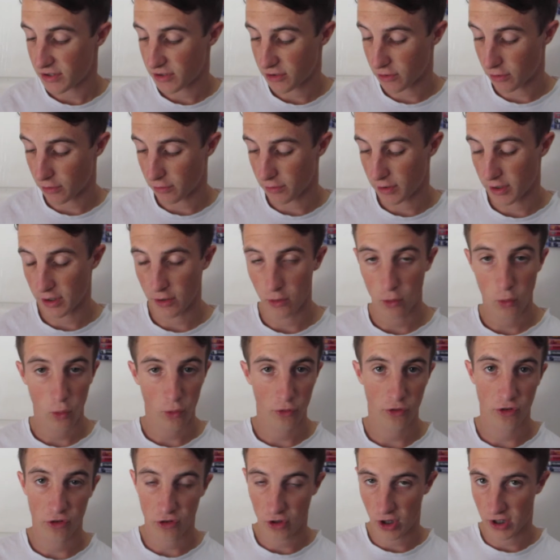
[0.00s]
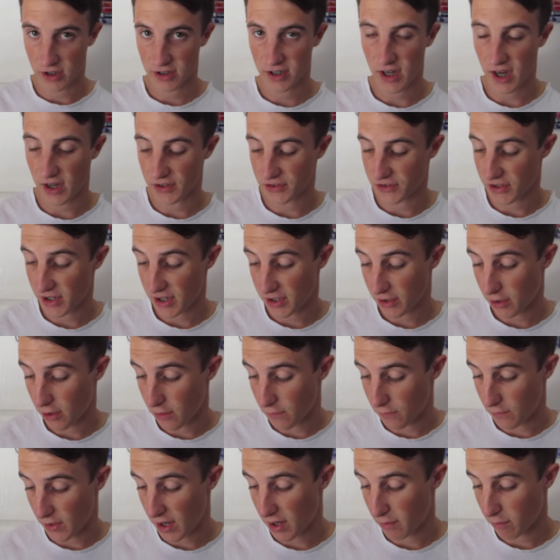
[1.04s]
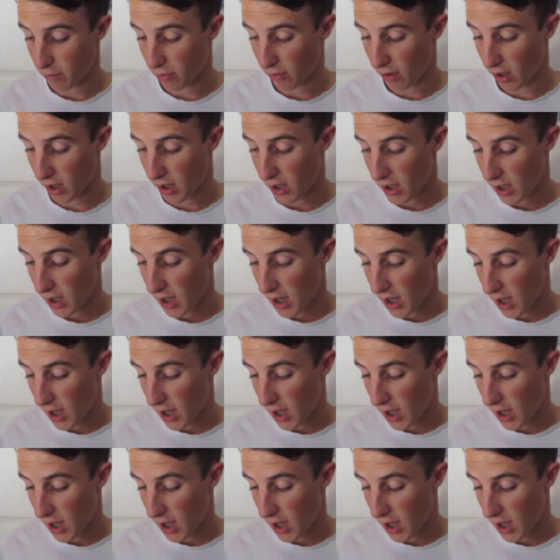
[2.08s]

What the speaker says: It's got horses like Tarzino, Vanbrugh,